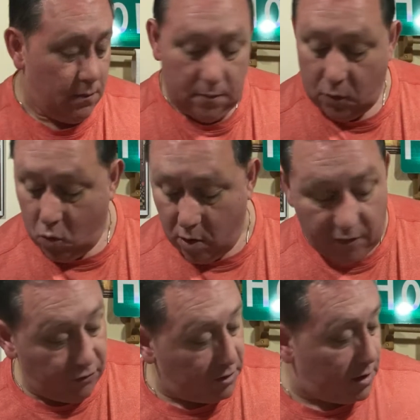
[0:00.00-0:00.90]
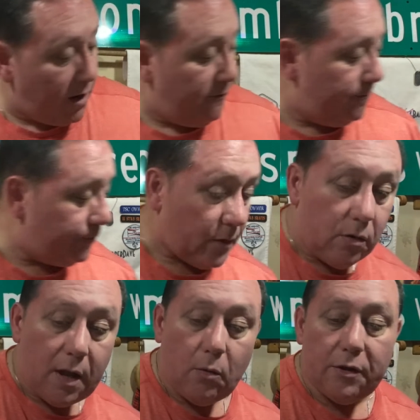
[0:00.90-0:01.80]
Wonderful stuff.
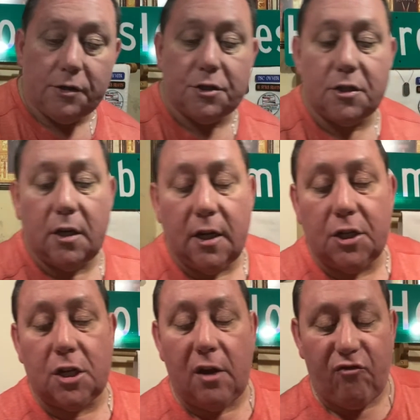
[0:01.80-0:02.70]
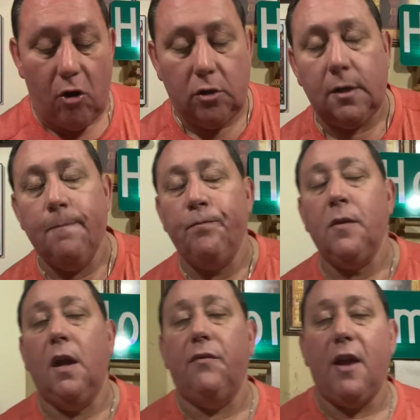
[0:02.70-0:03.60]
Okay, well, there's your Sunday shave, folks.
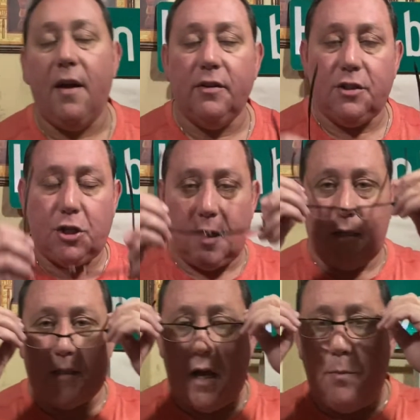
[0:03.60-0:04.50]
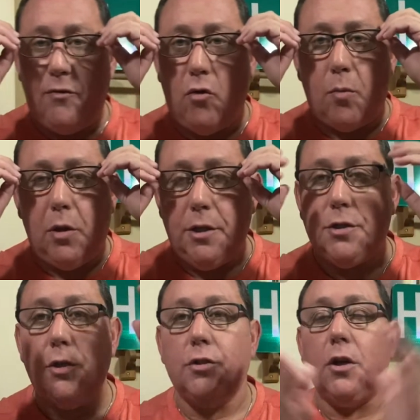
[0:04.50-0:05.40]
If you haven't checked us out before, please
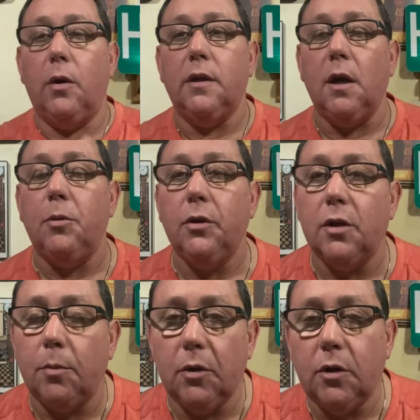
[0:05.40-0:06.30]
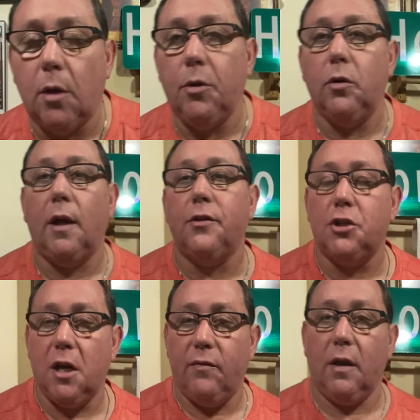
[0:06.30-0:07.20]
do so at
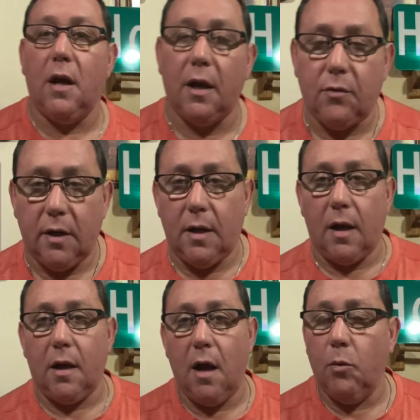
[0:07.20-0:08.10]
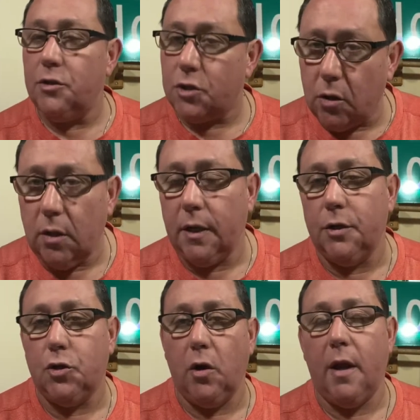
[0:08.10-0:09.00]
www.theshavingcadre.com. We'd certainly
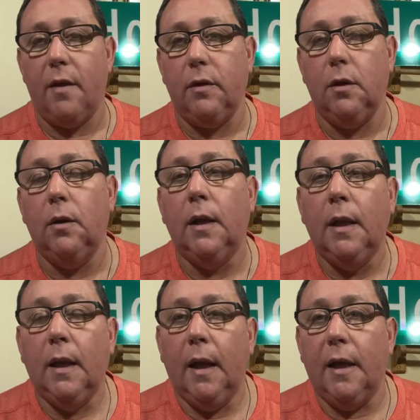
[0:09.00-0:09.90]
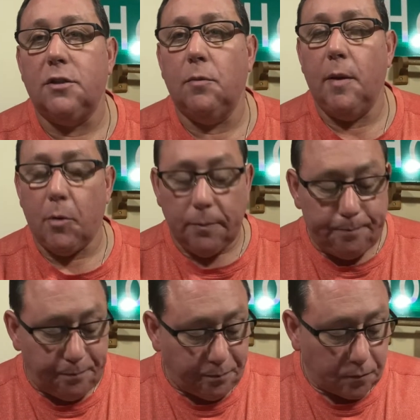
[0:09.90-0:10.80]
enjoy having you as a member.
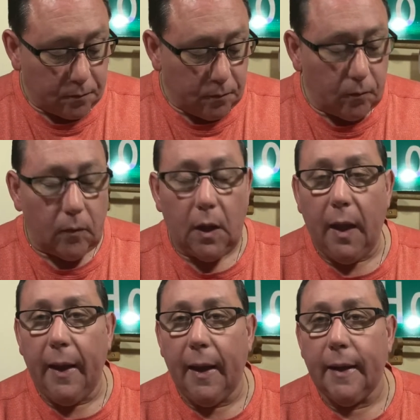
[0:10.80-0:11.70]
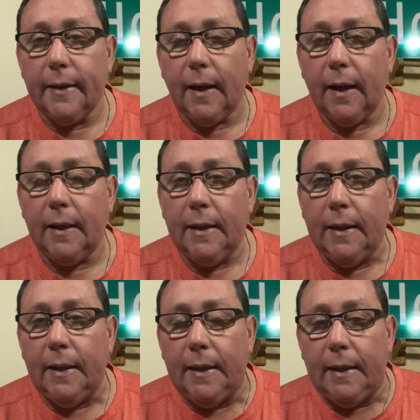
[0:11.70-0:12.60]
And
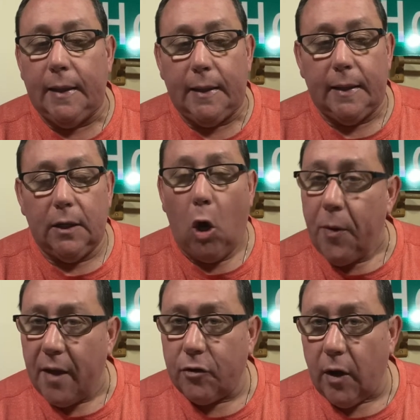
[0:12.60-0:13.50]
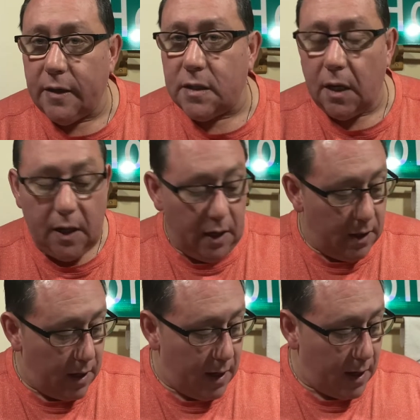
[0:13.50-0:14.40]
hope you have a great Sunday.
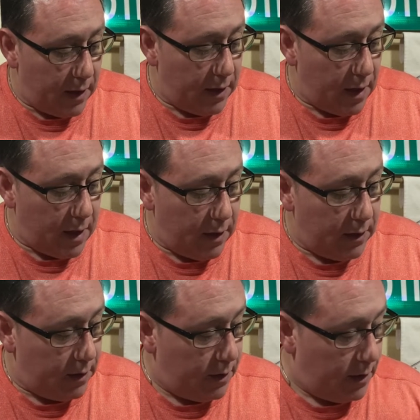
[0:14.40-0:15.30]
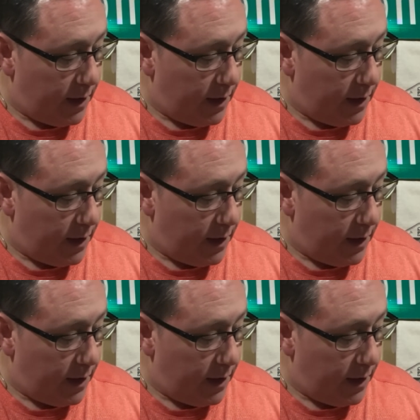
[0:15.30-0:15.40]
And like I